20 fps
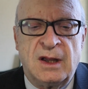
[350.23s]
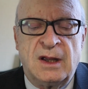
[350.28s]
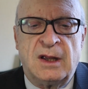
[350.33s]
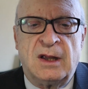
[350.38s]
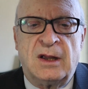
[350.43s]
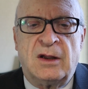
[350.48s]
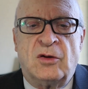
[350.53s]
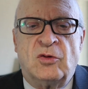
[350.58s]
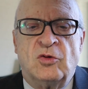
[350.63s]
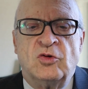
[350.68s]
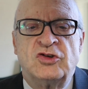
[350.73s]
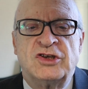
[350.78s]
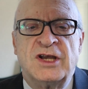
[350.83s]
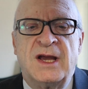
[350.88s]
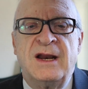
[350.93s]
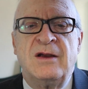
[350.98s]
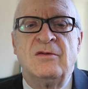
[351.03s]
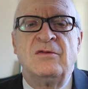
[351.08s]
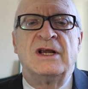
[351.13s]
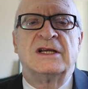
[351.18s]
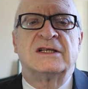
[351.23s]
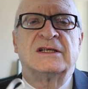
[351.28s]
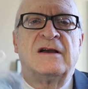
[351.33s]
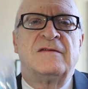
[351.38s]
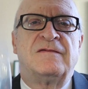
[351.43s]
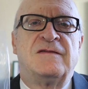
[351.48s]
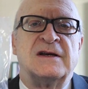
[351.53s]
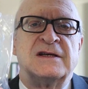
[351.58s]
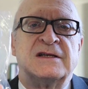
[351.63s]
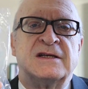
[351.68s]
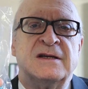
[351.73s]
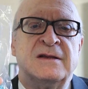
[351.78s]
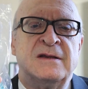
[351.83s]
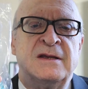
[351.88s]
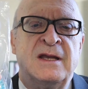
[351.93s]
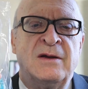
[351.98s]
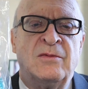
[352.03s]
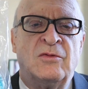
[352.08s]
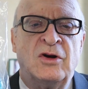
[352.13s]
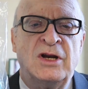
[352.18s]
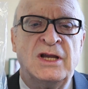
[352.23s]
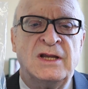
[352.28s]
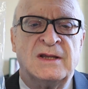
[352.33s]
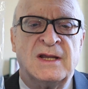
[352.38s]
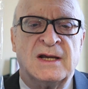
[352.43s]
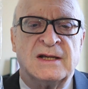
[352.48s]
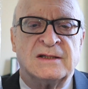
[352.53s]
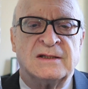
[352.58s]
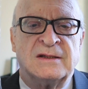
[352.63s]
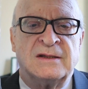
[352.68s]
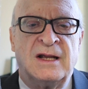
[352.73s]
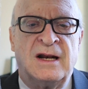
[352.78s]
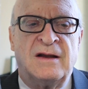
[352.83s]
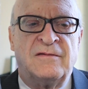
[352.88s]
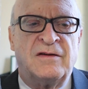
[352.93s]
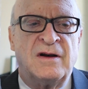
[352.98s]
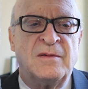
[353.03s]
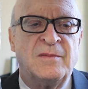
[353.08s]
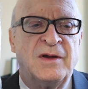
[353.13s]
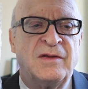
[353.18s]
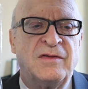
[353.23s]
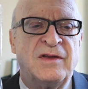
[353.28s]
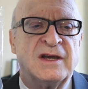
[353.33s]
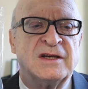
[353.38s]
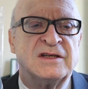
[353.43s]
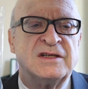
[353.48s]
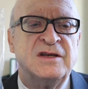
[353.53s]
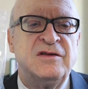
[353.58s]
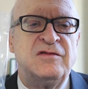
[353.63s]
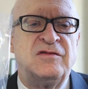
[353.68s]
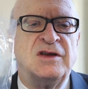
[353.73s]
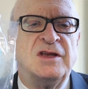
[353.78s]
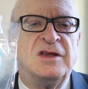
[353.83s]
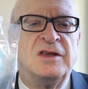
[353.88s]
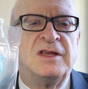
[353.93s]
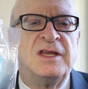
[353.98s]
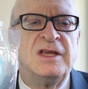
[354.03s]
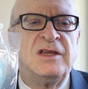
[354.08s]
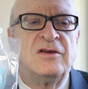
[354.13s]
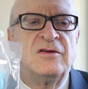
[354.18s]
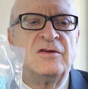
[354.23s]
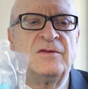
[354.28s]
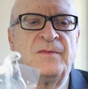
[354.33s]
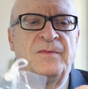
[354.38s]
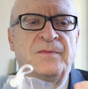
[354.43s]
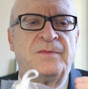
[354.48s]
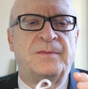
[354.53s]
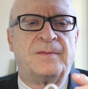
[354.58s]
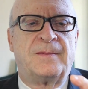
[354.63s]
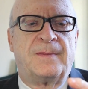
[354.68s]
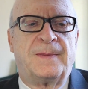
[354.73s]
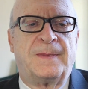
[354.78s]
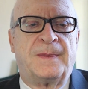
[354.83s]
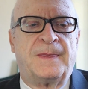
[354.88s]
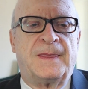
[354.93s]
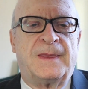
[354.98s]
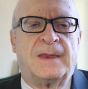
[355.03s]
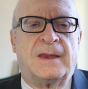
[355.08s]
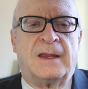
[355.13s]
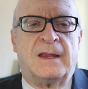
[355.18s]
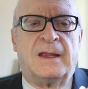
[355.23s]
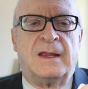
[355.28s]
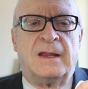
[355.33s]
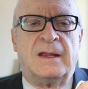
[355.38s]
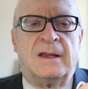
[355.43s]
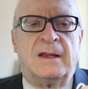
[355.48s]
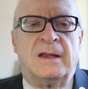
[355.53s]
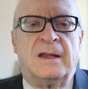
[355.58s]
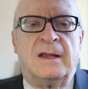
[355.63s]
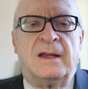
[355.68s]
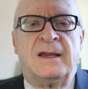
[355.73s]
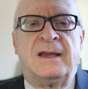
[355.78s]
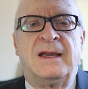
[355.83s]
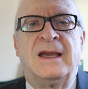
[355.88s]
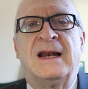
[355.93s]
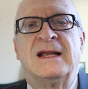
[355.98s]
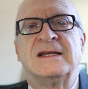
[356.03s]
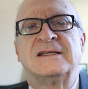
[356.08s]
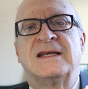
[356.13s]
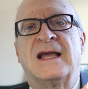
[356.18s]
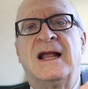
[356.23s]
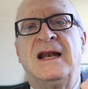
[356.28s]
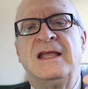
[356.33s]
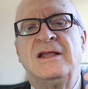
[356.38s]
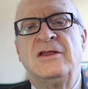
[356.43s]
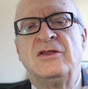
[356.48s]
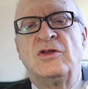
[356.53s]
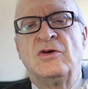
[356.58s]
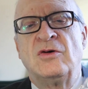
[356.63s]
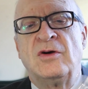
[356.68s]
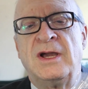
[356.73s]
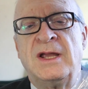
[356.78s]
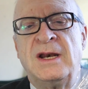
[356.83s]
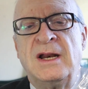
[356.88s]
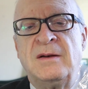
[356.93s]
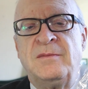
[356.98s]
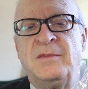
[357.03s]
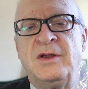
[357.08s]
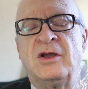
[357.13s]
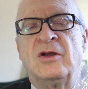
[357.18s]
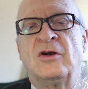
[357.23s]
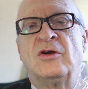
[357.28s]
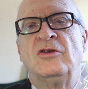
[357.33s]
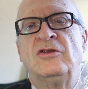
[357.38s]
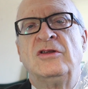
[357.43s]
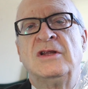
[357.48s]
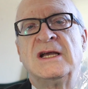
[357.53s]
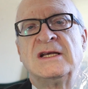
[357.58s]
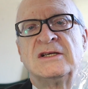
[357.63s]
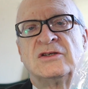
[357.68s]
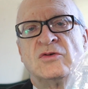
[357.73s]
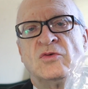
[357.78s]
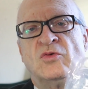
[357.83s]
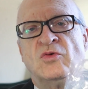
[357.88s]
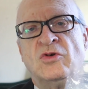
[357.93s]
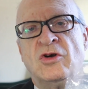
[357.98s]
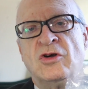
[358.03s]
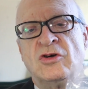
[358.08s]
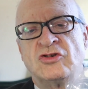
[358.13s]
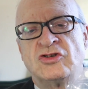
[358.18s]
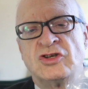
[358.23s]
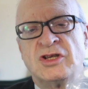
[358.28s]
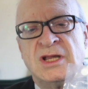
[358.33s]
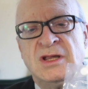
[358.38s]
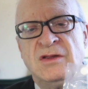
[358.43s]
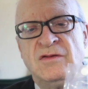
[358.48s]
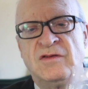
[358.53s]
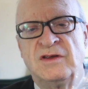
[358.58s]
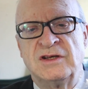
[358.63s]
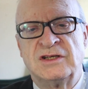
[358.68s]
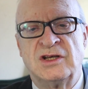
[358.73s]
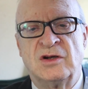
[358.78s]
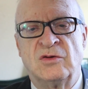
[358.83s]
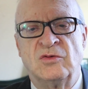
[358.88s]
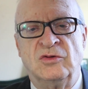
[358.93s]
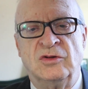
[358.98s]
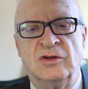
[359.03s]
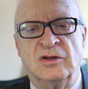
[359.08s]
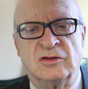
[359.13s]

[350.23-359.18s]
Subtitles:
Well, I will use some bead glasses from the pharmacy without a strap that I heat in the microwave for about 15 seconds.